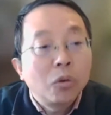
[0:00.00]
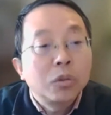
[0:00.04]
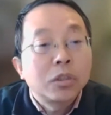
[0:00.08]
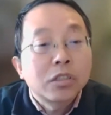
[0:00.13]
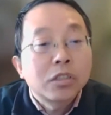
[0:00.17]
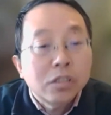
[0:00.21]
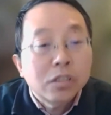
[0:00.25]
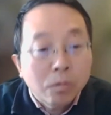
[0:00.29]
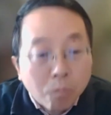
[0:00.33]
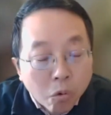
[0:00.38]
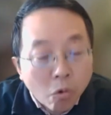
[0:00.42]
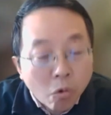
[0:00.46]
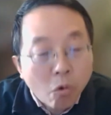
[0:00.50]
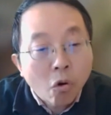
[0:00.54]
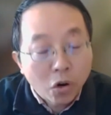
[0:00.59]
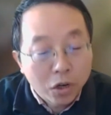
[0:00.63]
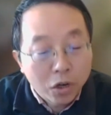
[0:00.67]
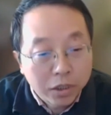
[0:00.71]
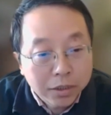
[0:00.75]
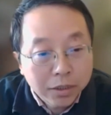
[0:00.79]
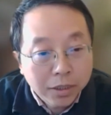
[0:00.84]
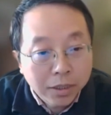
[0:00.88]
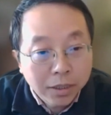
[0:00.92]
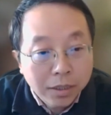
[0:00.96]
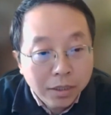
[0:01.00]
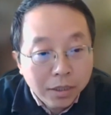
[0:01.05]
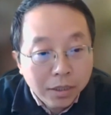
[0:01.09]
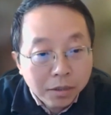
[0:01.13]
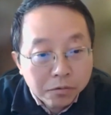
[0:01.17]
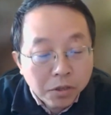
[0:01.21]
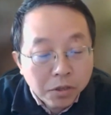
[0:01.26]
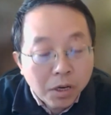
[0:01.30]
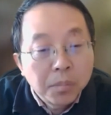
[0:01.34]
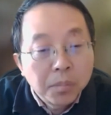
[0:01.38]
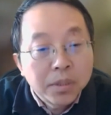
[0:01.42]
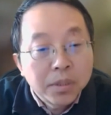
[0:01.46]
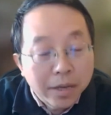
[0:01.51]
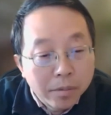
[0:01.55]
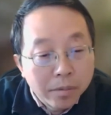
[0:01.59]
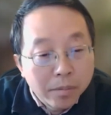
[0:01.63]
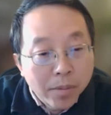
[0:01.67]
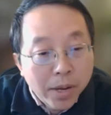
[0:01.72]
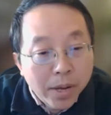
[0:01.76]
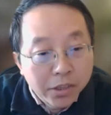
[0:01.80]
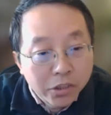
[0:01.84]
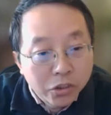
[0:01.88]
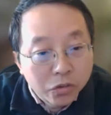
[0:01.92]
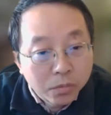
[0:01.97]
all the support from
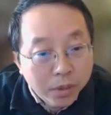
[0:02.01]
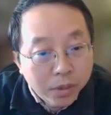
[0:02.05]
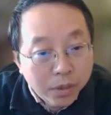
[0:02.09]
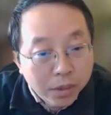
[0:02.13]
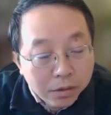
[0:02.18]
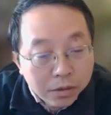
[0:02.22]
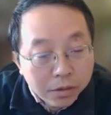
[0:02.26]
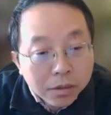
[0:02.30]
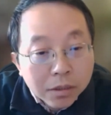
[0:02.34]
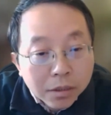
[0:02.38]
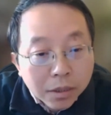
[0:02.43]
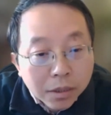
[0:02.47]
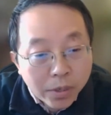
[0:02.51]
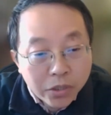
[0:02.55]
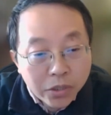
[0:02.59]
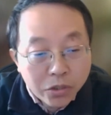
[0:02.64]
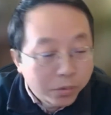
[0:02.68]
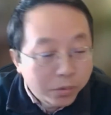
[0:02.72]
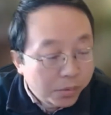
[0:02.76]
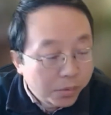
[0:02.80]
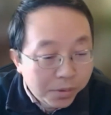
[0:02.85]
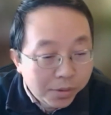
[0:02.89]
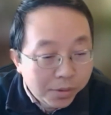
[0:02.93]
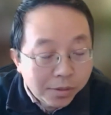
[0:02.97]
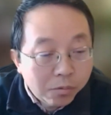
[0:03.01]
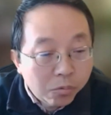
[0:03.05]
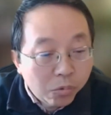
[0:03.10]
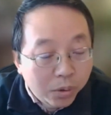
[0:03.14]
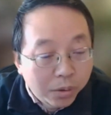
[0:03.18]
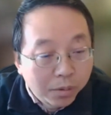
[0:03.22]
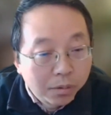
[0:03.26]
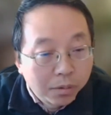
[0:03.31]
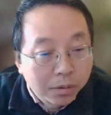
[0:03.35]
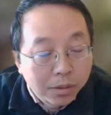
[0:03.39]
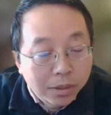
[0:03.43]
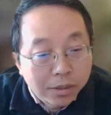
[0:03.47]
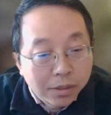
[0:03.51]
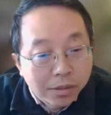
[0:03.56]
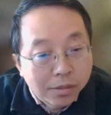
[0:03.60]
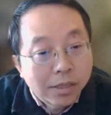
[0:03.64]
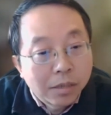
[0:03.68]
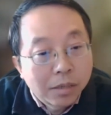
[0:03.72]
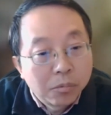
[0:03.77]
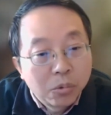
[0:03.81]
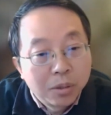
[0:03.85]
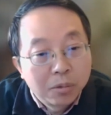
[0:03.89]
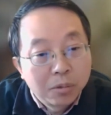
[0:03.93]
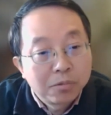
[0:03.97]
their management, especially when
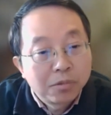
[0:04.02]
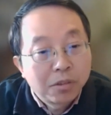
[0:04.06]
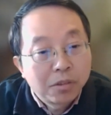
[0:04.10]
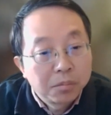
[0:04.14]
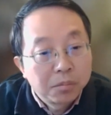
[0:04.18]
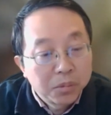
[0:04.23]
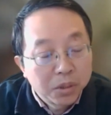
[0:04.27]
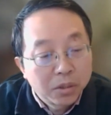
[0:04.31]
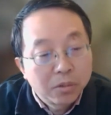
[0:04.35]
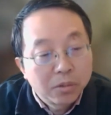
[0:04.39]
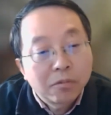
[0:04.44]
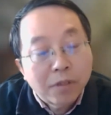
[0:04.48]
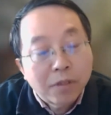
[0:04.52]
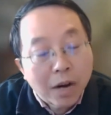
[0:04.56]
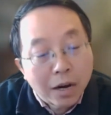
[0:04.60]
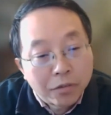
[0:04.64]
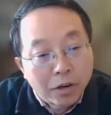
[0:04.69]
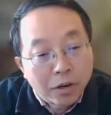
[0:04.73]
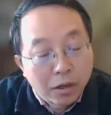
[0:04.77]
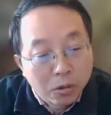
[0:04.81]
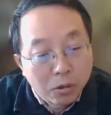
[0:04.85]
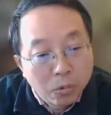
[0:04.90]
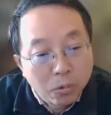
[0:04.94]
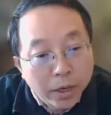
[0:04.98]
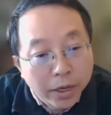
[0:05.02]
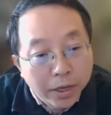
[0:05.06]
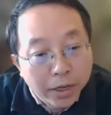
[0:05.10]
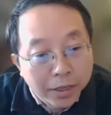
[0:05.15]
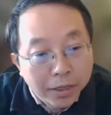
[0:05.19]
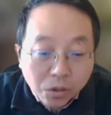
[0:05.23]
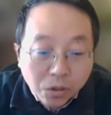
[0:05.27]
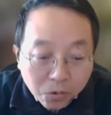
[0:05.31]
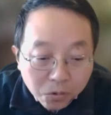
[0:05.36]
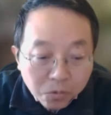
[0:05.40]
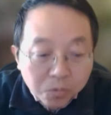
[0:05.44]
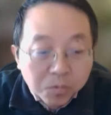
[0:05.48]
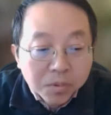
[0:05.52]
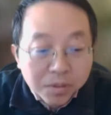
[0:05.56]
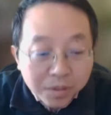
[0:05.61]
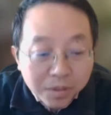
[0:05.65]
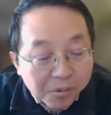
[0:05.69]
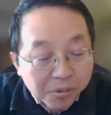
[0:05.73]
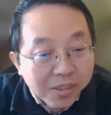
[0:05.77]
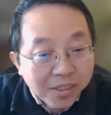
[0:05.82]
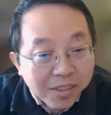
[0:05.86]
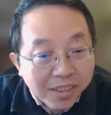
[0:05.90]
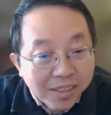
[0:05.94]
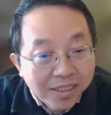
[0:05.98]
it's someone from far, far away. So
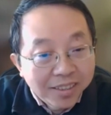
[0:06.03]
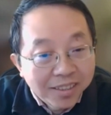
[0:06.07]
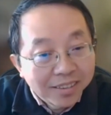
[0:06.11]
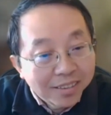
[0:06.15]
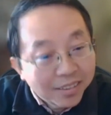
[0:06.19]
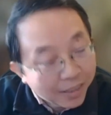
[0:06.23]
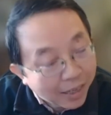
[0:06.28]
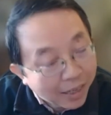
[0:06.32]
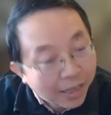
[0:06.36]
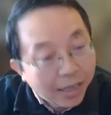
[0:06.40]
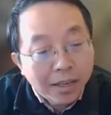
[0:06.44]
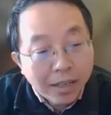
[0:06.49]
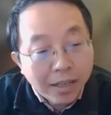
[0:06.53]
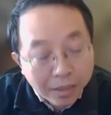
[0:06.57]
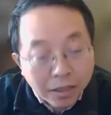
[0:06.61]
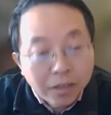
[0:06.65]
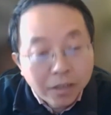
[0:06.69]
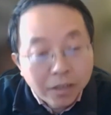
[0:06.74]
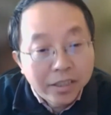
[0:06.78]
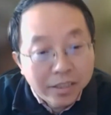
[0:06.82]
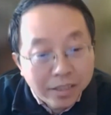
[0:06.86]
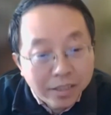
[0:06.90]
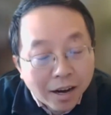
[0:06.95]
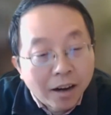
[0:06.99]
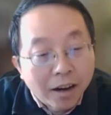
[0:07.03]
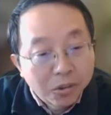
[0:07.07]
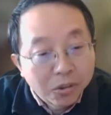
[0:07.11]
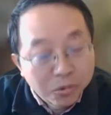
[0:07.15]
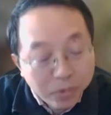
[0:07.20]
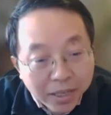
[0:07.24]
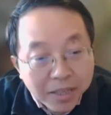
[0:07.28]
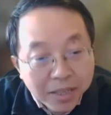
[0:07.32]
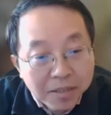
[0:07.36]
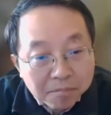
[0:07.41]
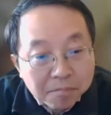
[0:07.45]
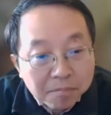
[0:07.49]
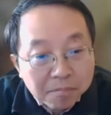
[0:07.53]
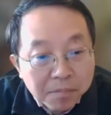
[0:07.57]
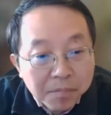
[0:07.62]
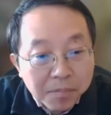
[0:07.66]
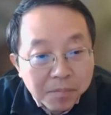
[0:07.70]
I would say I learned it in the hard way.